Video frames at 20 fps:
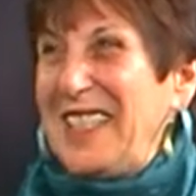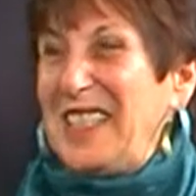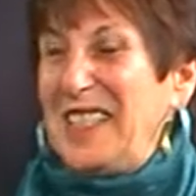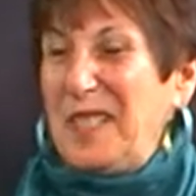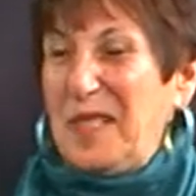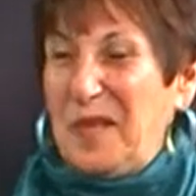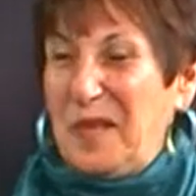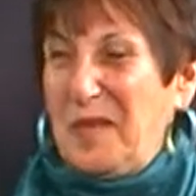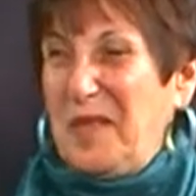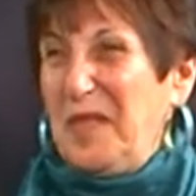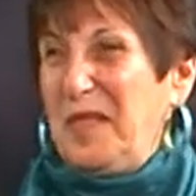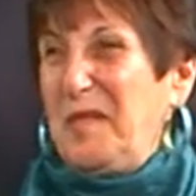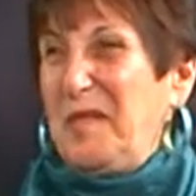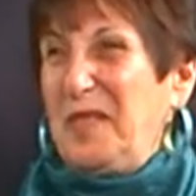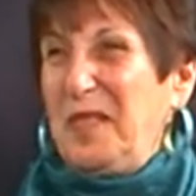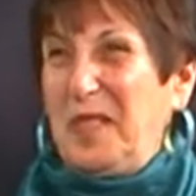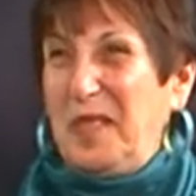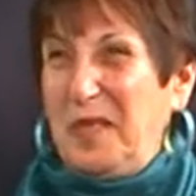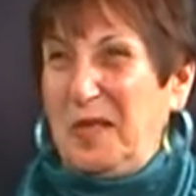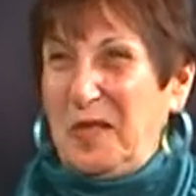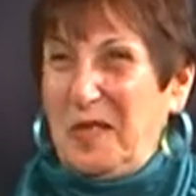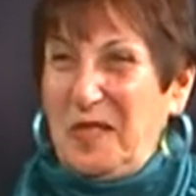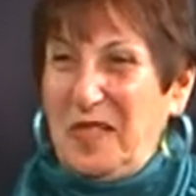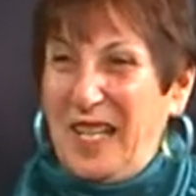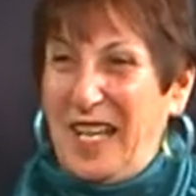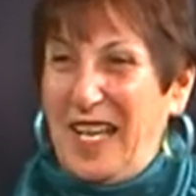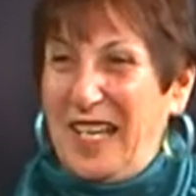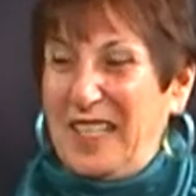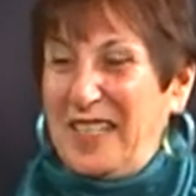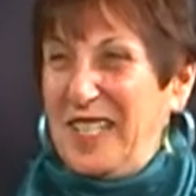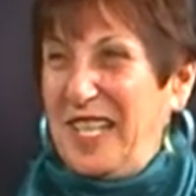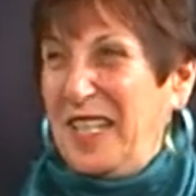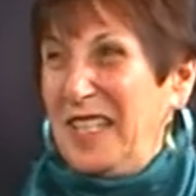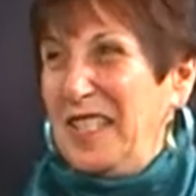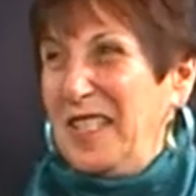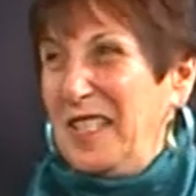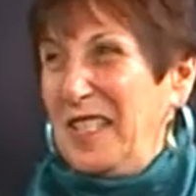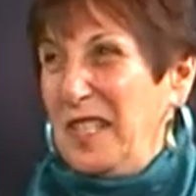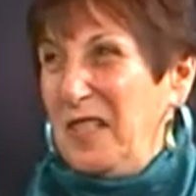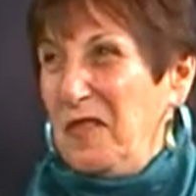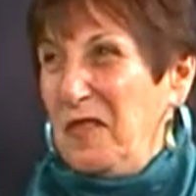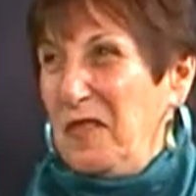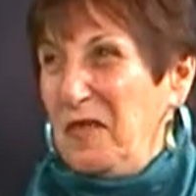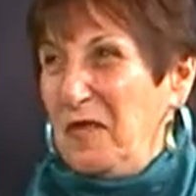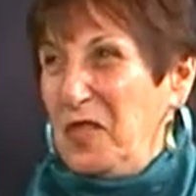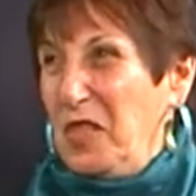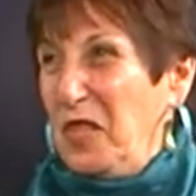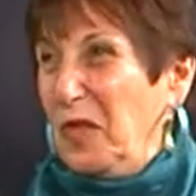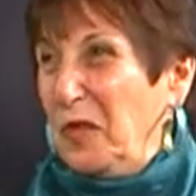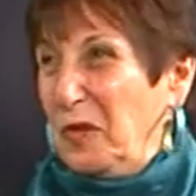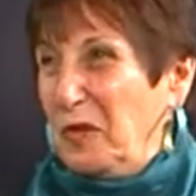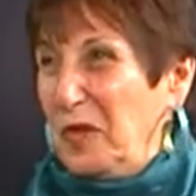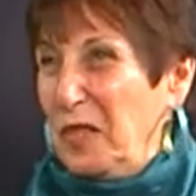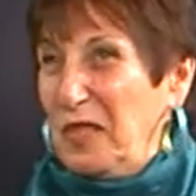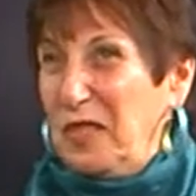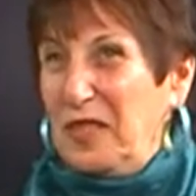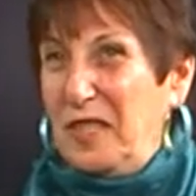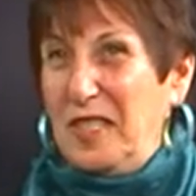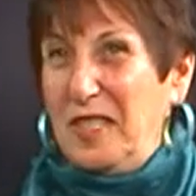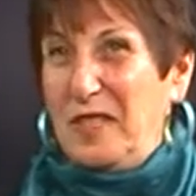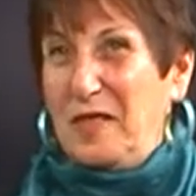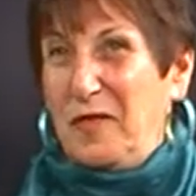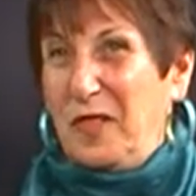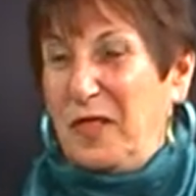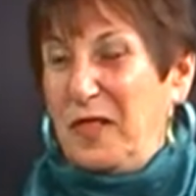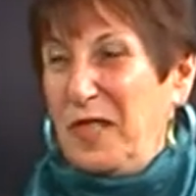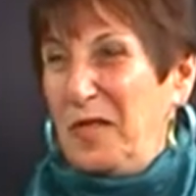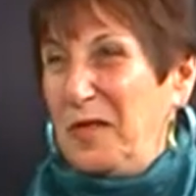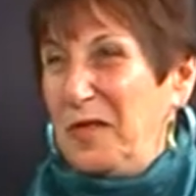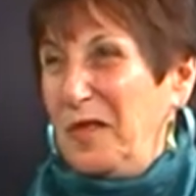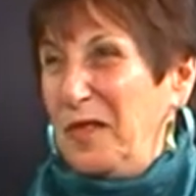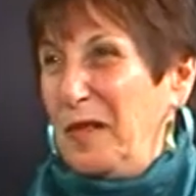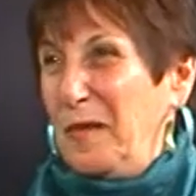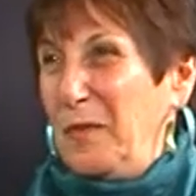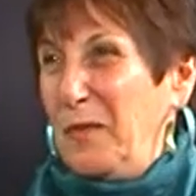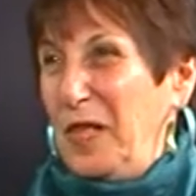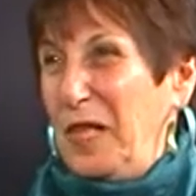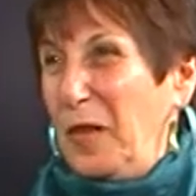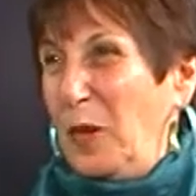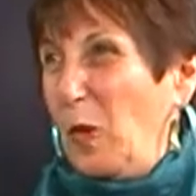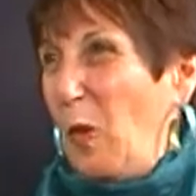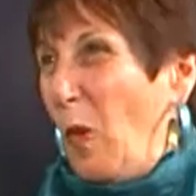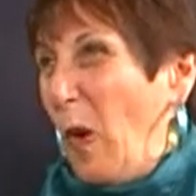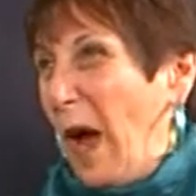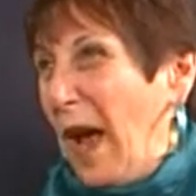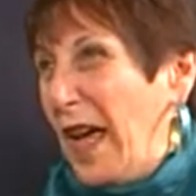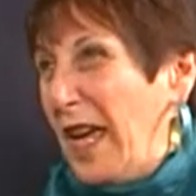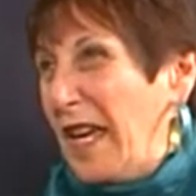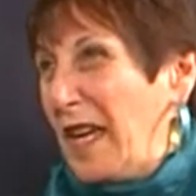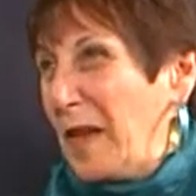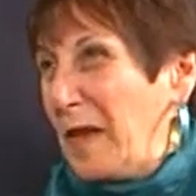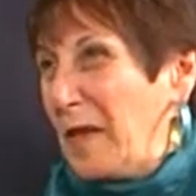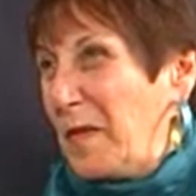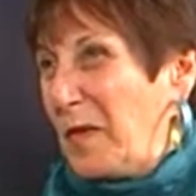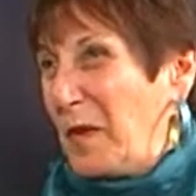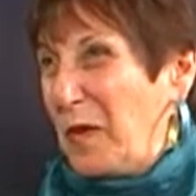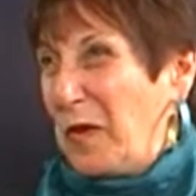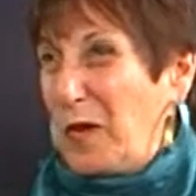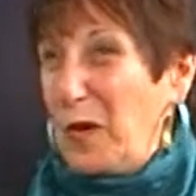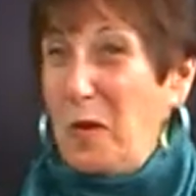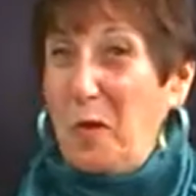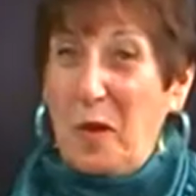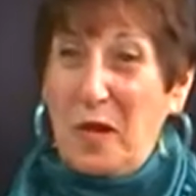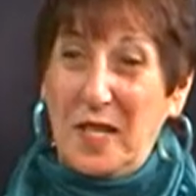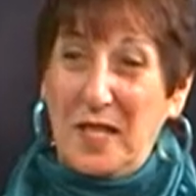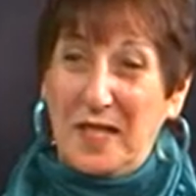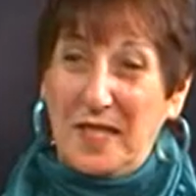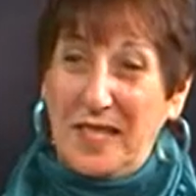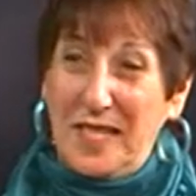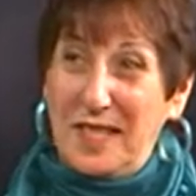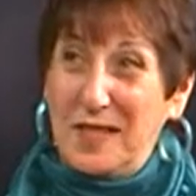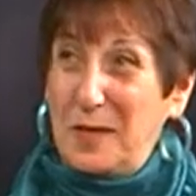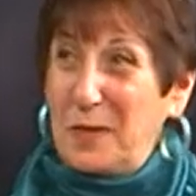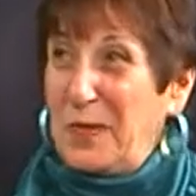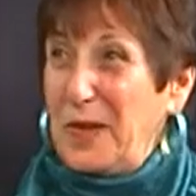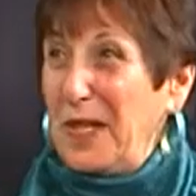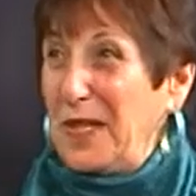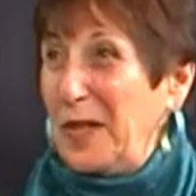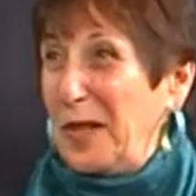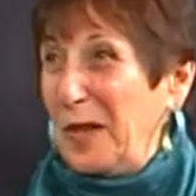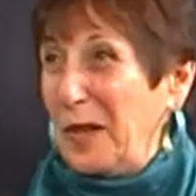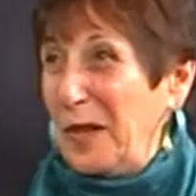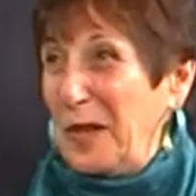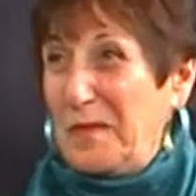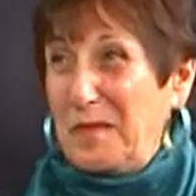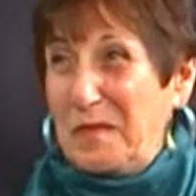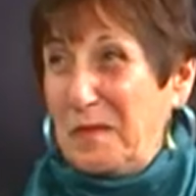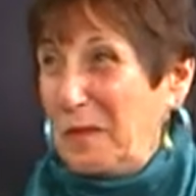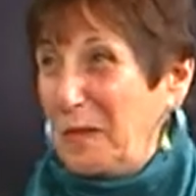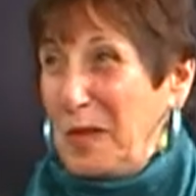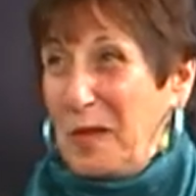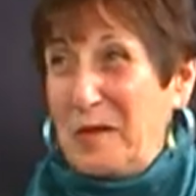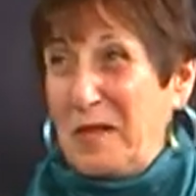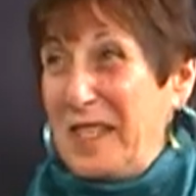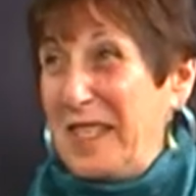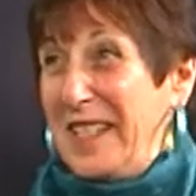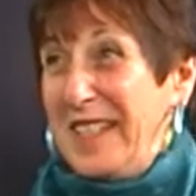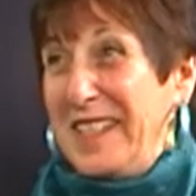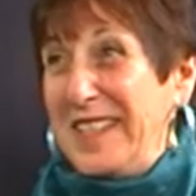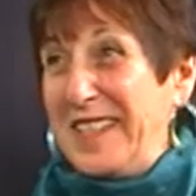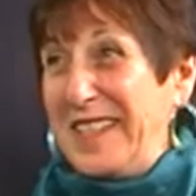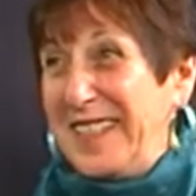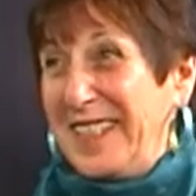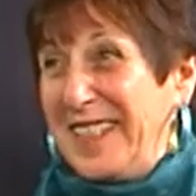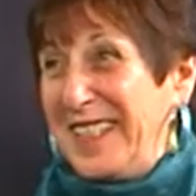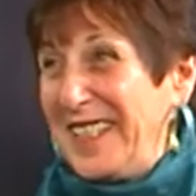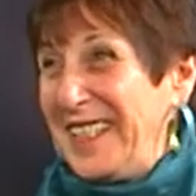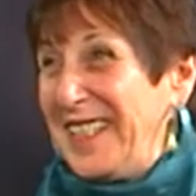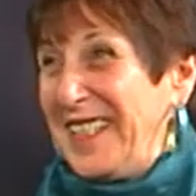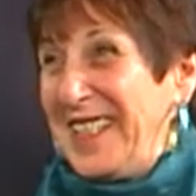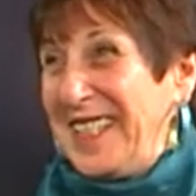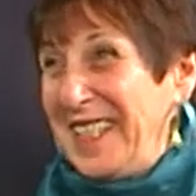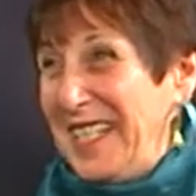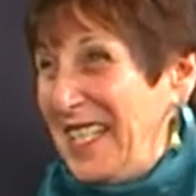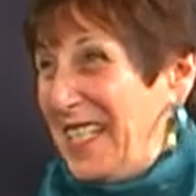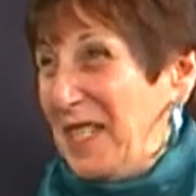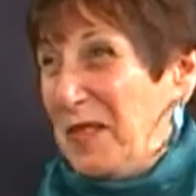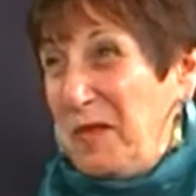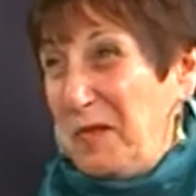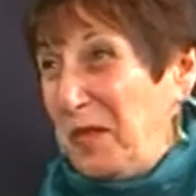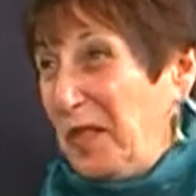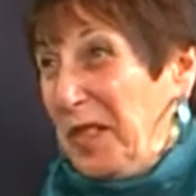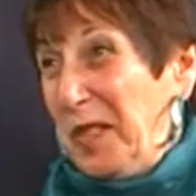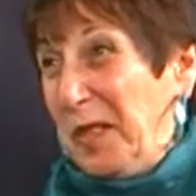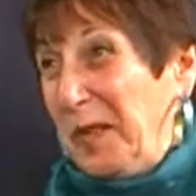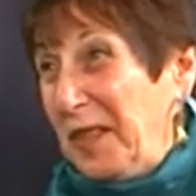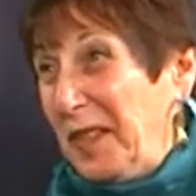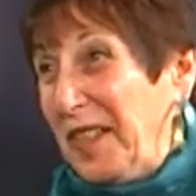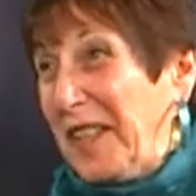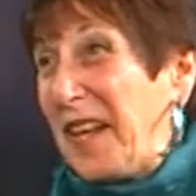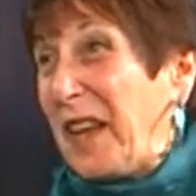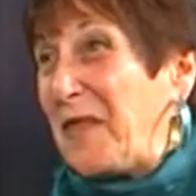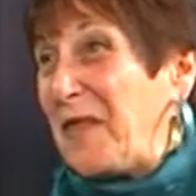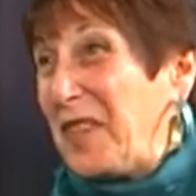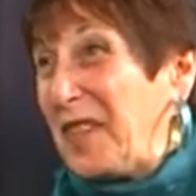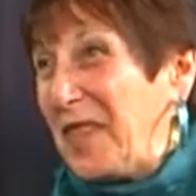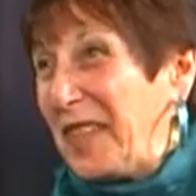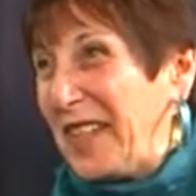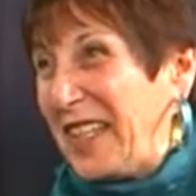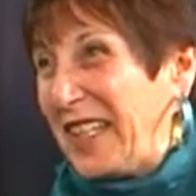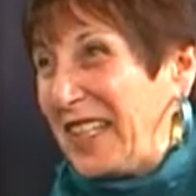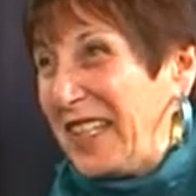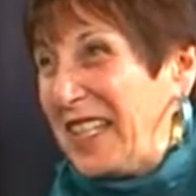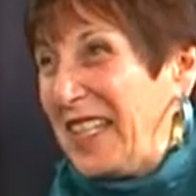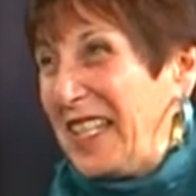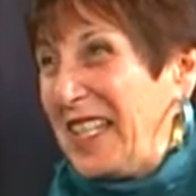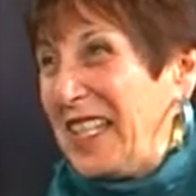You know, he's really good at taking care of children. He's very good at being quiet or noisy, depending on where he is. He's really good at everything.